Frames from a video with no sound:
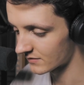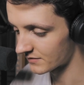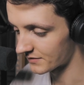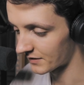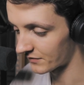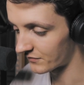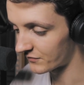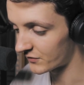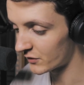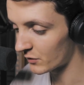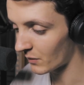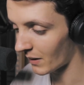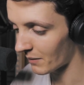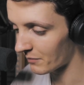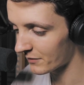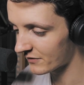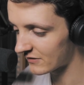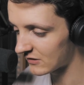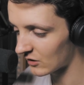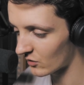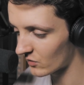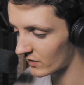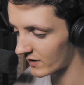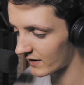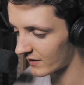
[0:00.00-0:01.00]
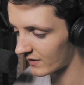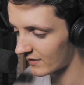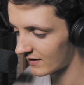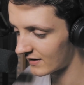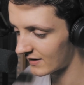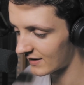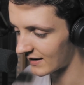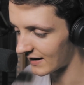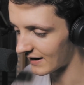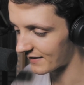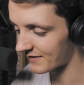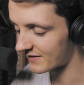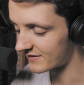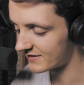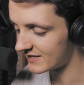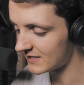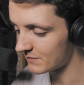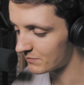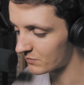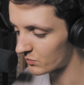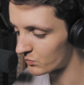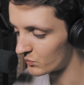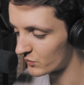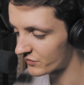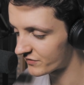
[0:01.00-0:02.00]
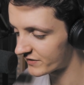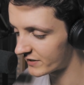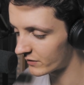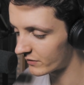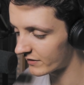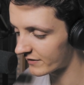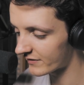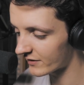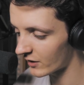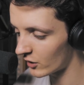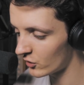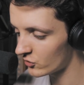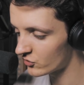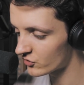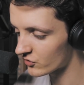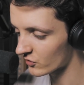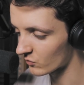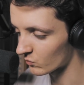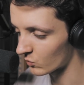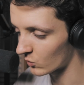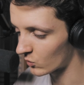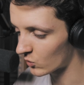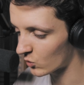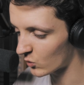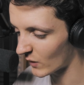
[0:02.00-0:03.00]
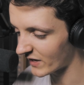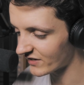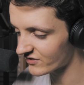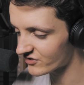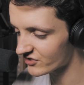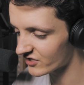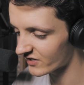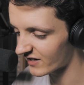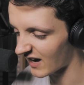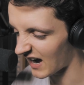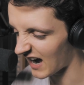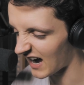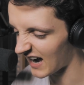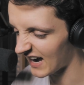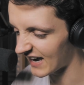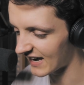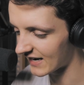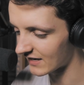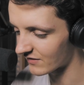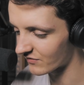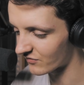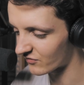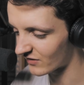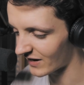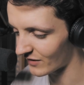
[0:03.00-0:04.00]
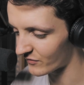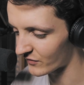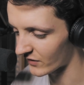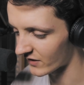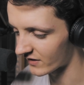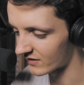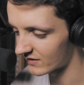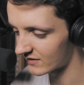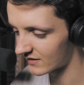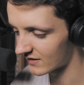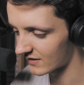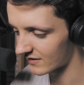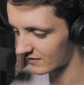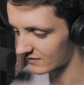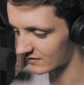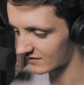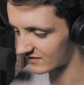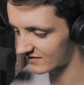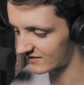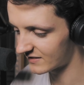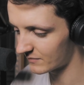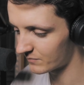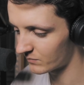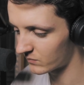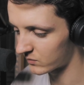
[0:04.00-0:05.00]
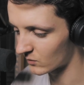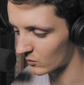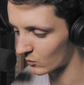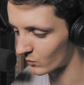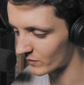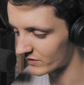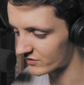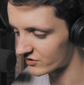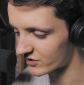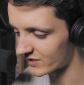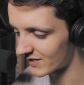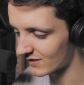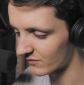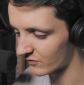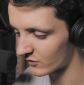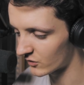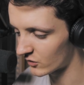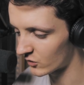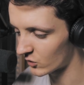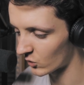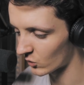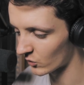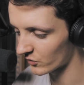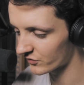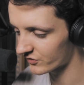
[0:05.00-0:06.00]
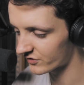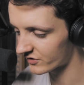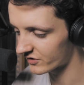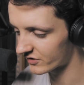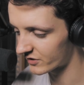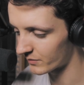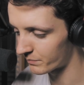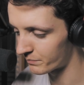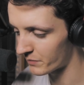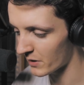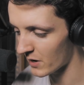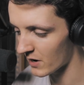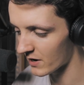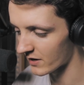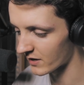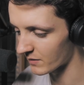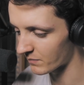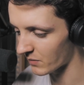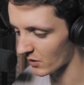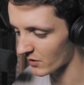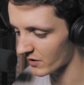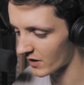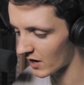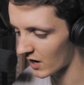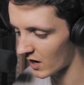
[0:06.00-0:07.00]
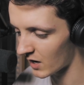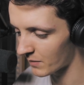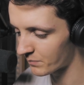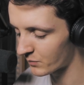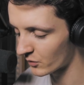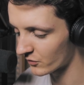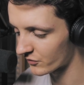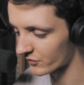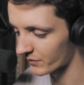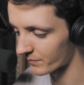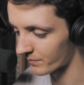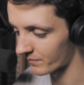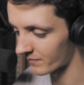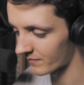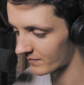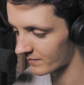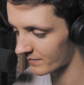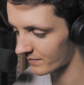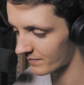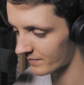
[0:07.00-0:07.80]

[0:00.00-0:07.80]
A few hours longer, and the deep, mysterious ocean will quench and hide forever the symbol which ye have caused to burn upon her bosom."